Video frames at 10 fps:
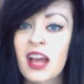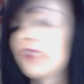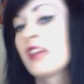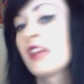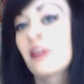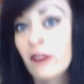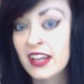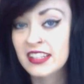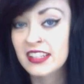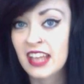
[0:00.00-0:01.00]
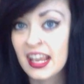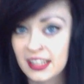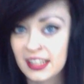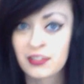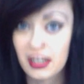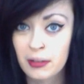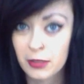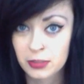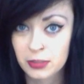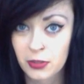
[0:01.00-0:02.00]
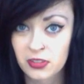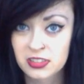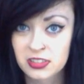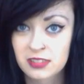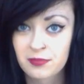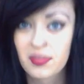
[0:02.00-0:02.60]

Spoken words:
I've never read any of the Harry Potter books.